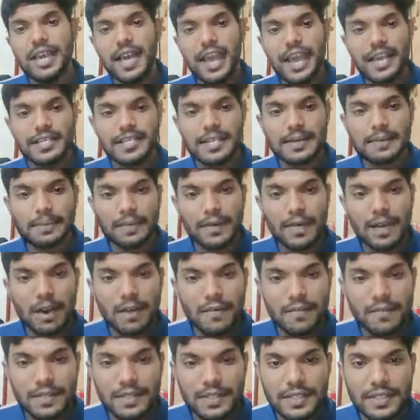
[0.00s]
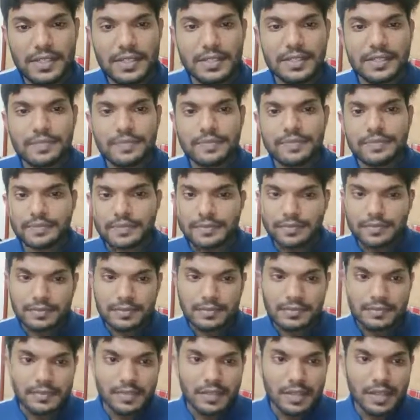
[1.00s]
example of
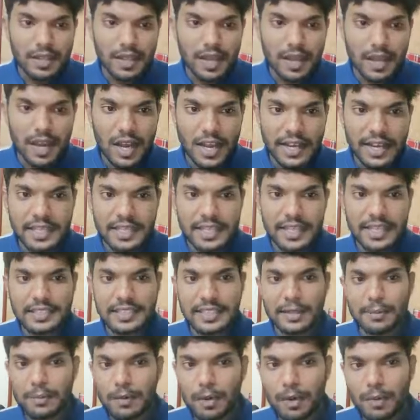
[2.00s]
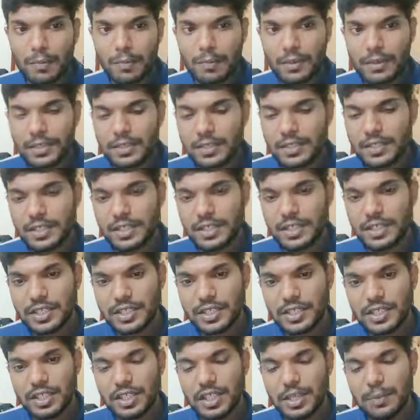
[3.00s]
another example of
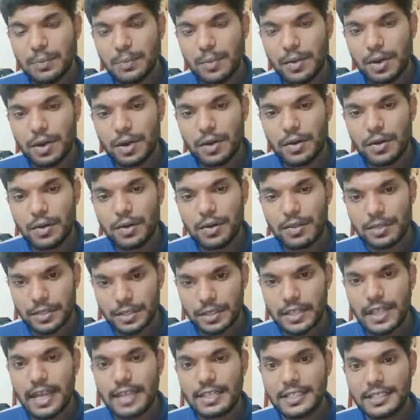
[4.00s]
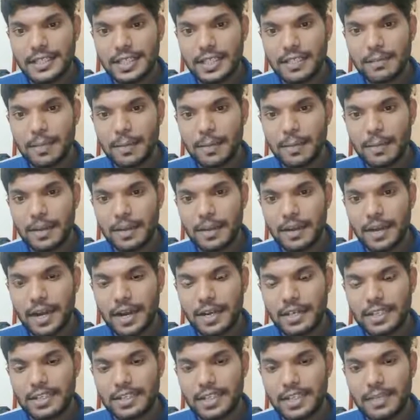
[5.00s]
the tip at string buffer
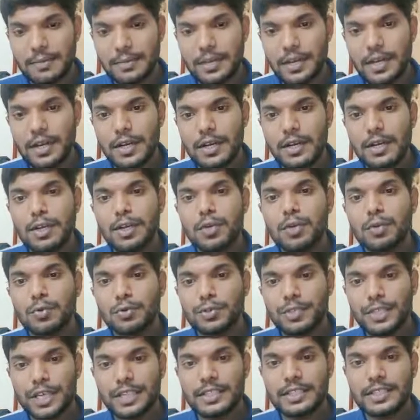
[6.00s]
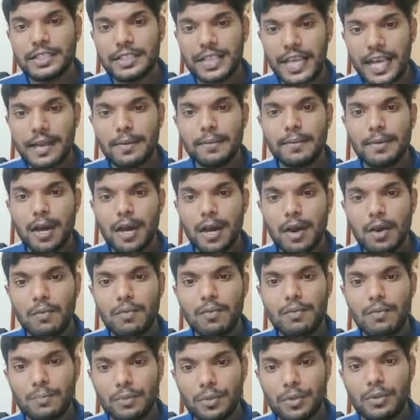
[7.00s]
and string builder to check the time
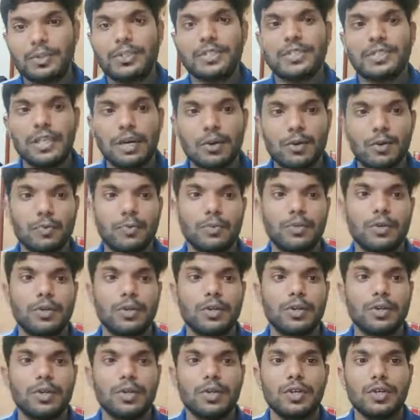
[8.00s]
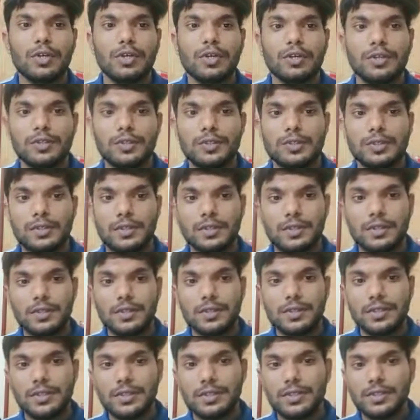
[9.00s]
of process output.
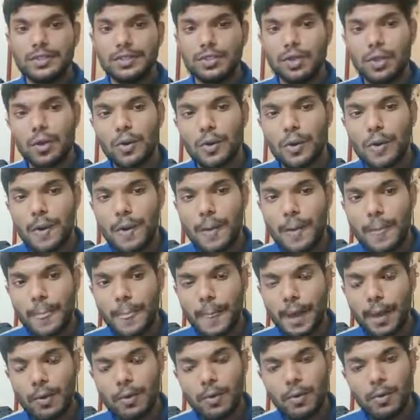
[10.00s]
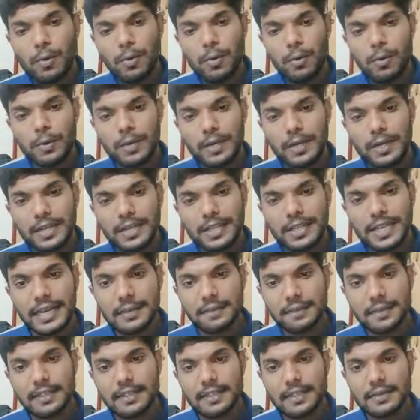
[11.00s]
So now in
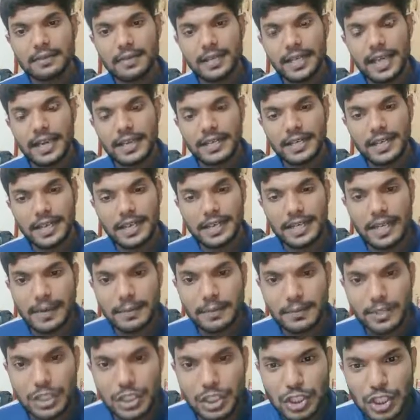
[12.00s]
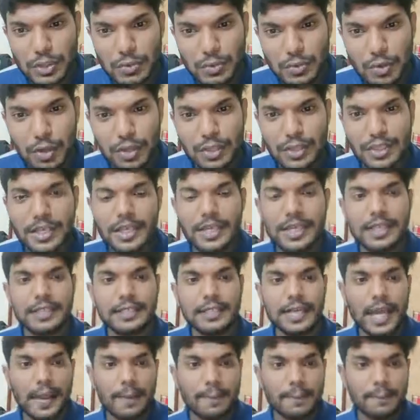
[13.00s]
that method we can take a time system dot
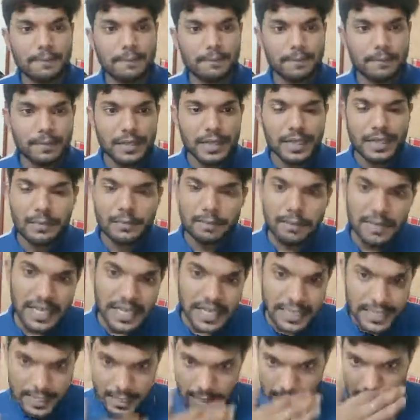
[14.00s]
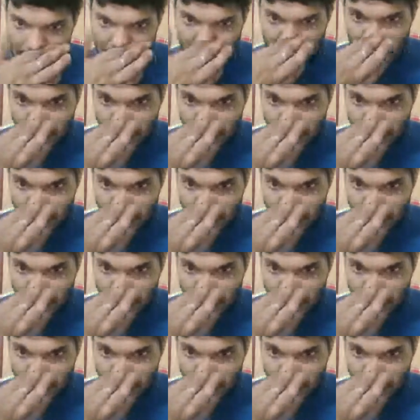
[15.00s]
current time in minutes.